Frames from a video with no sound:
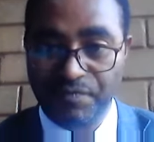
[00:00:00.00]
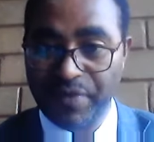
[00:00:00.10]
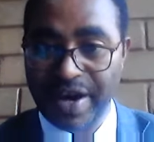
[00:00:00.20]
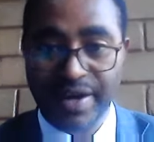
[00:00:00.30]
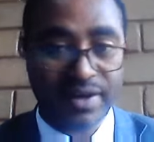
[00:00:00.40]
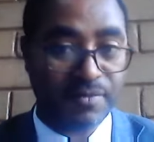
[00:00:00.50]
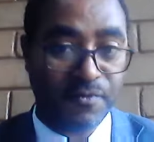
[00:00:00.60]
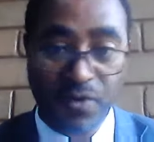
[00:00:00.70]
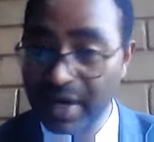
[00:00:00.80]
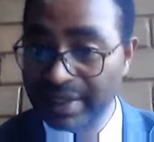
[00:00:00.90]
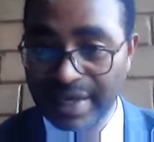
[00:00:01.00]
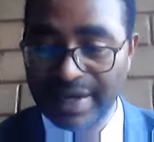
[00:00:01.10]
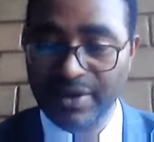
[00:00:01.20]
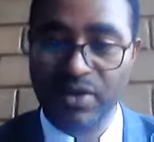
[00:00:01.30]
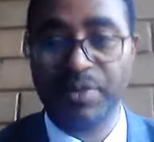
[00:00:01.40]
bad and volatile
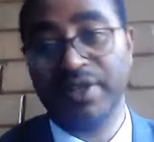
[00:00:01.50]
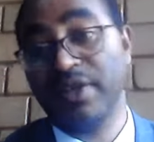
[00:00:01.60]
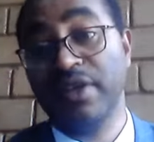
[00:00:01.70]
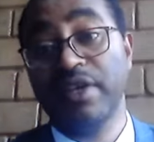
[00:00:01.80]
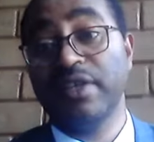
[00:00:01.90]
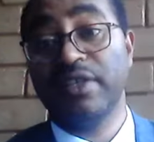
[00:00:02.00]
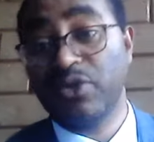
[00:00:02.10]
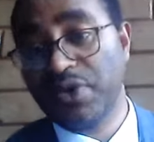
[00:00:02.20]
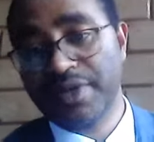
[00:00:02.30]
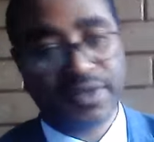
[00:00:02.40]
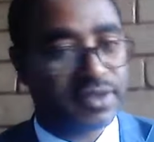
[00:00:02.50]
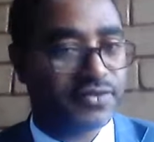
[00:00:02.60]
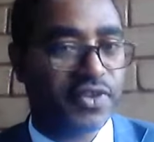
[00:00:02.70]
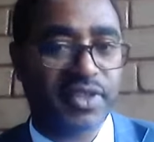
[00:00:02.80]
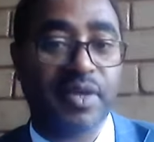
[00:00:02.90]
economic situations
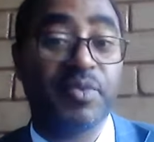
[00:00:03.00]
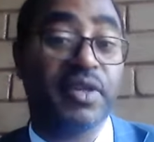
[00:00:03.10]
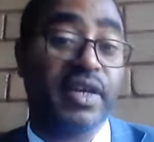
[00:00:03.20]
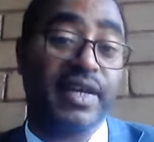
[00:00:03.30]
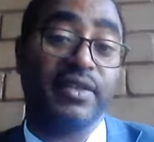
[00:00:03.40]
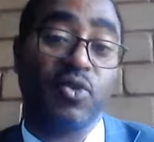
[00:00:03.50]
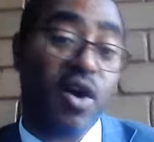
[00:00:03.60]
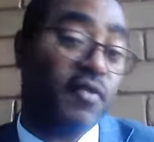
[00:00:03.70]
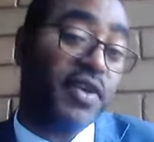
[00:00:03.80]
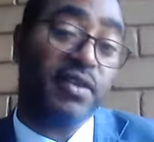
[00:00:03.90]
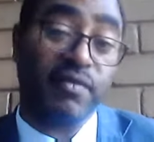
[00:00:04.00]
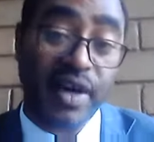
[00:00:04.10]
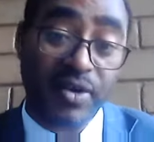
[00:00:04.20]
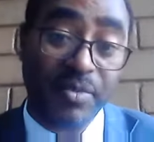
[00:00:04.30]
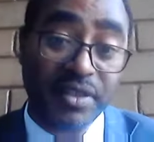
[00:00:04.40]
for example in current covid
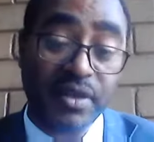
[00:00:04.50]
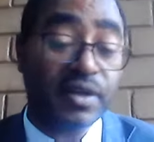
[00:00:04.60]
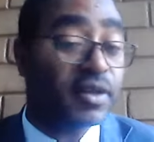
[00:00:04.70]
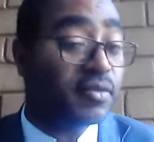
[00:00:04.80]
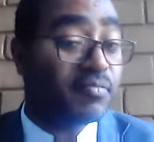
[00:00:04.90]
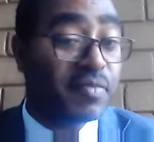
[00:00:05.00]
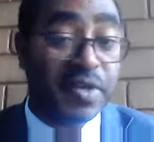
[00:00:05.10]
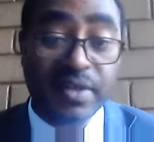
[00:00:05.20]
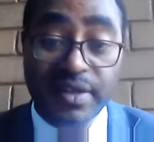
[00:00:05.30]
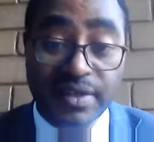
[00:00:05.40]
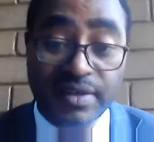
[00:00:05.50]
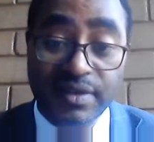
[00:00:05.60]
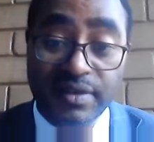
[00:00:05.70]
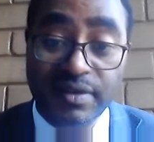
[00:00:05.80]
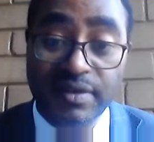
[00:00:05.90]
environment
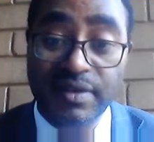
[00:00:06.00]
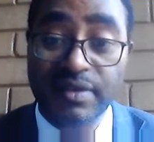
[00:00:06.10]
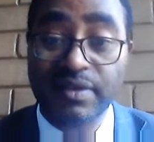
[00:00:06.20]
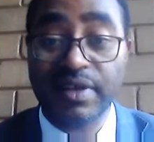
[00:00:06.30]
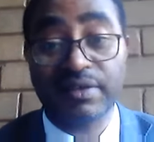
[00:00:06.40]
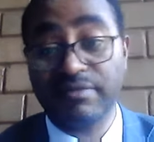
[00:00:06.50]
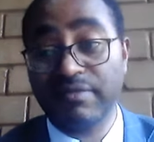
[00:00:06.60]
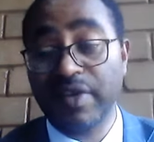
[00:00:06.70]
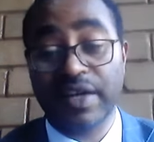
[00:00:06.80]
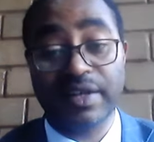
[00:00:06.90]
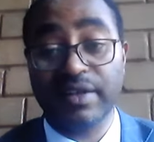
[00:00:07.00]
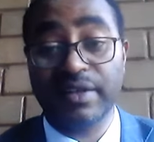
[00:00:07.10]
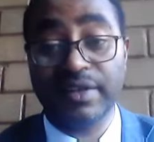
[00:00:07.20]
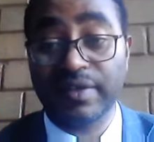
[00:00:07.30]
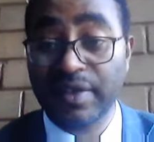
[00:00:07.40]
businesses are in,
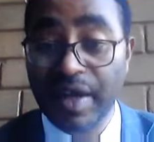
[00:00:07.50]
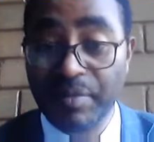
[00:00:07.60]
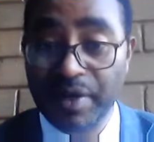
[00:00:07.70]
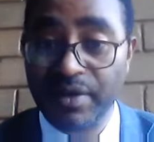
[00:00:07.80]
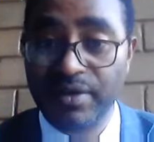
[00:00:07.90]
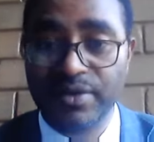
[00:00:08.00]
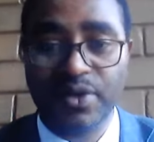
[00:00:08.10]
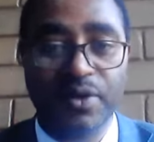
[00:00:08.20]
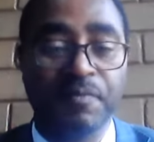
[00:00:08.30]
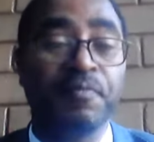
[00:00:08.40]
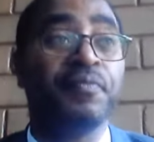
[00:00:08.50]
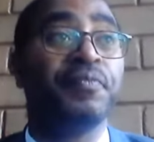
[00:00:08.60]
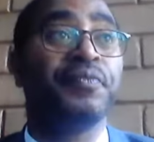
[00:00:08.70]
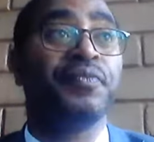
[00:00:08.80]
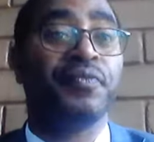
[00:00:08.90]
in trouble so
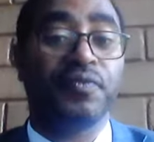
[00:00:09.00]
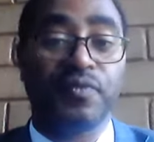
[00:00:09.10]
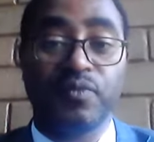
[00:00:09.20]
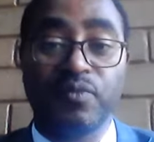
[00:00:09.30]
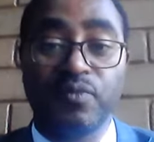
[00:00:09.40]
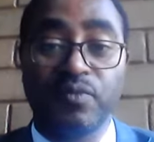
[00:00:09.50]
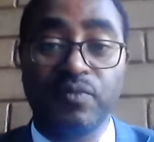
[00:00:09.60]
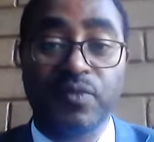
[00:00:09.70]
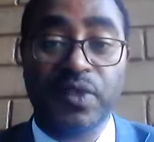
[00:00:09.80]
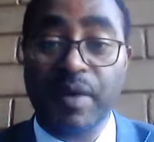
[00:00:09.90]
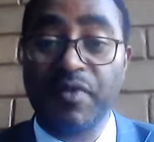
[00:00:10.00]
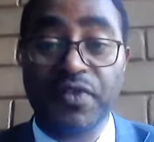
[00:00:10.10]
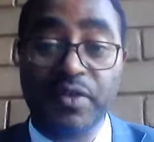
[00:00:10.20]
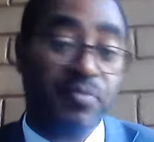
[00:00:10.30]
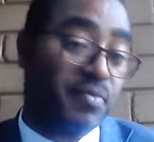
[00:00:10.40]
some of
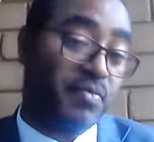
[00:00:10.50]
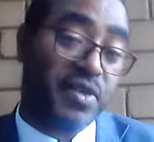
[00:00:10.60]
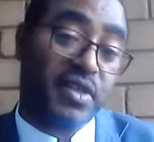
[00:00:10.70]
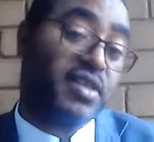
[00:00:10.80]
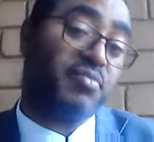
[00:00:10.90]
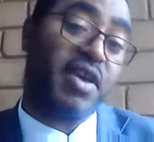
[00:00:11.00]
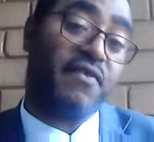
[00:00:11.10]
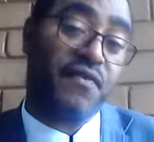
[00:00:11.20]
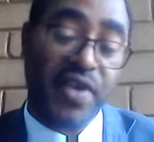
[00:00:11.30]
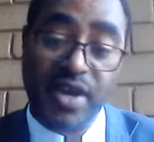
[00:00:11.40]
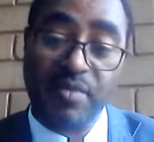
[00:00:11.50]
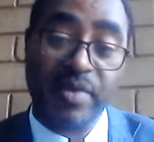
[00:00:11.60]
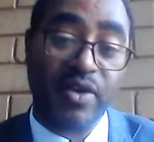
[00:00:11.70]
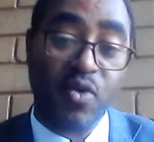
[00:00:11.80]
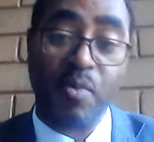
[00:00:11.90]
these businesses may fail
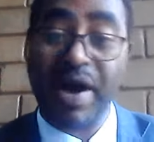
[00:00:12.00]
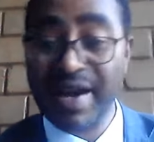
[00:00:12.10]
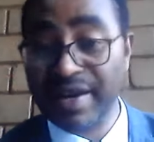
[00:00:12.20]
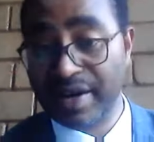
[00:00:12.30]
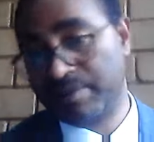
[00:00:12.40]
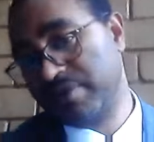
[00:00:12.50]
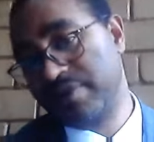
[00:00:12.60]
may go bankrupt